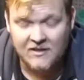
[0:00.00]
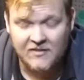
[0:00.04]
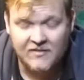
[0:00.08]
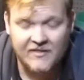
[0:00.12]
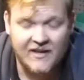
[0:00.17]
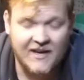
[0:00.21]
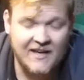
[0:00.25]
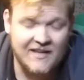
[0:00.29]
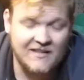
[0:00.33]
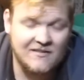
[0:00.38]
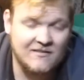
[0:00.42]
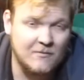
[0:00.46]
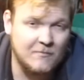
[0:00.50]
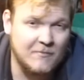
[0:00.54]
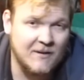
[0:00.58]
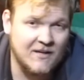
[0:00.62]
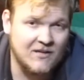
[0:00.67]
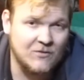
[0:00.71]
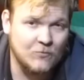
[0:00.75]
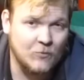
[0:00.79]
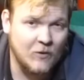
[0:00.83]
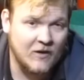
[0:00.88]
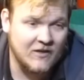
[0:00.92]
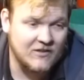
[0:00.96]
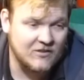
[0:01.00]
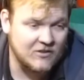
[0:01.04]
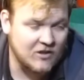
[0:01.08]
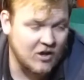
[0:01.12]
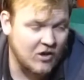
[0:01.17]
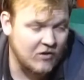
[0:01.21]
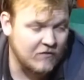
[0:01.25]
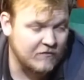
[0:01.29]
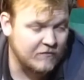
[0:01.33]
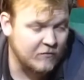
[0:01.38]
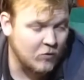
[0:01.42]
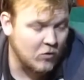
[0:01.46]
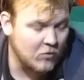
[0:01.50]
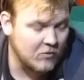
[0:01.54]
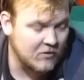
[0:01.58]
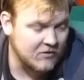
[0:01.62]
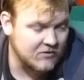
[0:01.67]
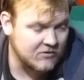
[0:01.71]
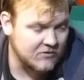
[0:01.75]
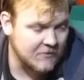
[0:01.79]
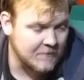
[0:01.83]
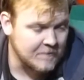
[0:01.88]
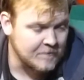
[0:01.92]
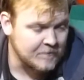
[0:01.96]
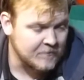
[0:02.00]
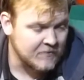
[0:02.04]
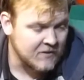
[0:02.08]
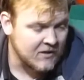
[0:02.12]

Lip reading: that is the best way to go forwards.